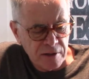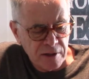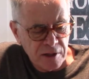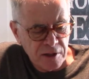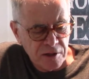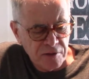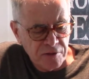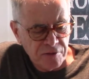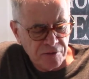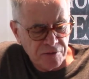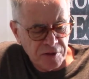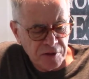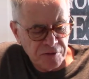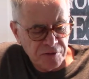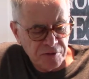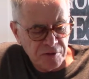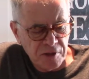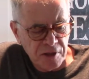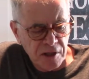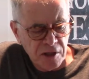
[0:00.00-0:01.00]
Day
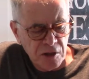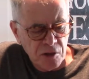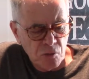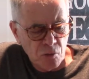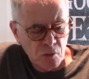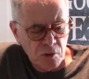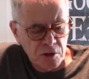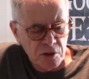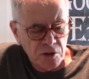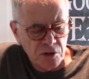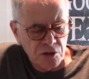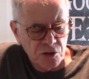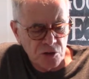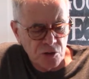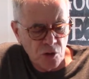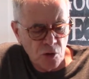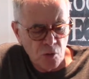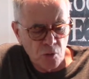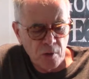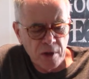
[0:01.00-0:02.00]
15 was
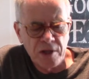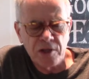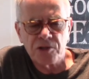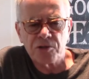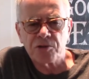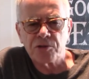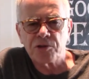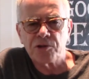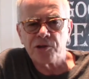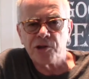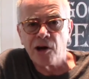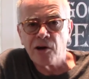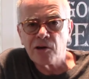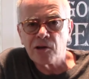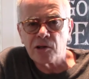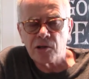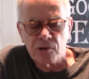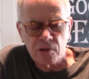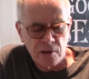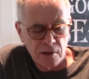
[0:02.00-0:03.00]
Snow Racer
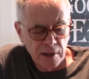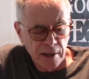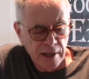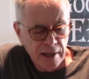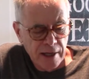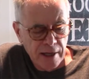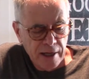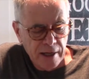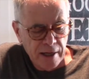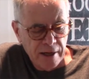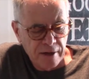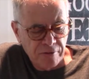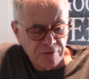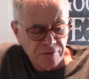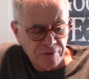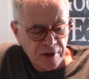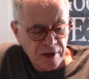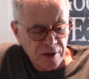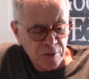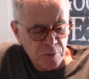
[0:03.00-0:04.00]
Dunkel at
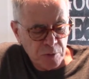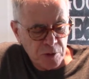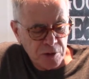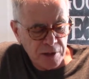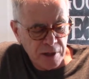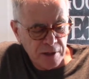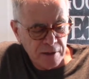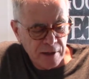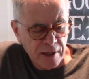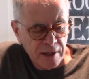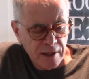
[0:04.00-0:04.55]
5%.